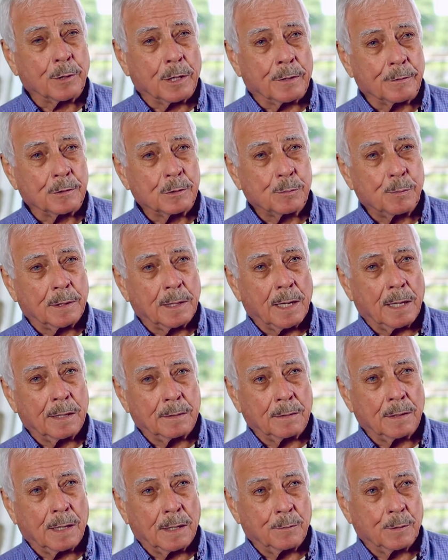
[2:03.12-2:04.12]
brothers, but
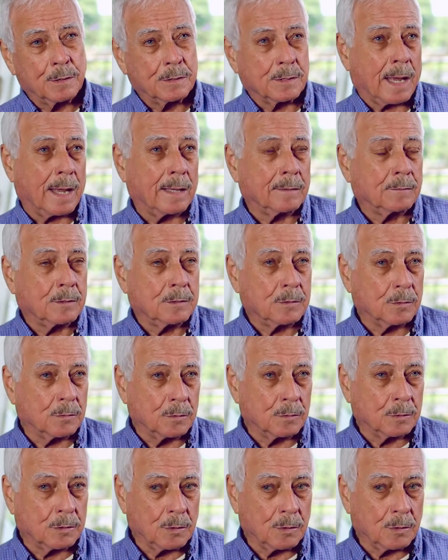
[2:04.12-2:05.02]
I, I was out to,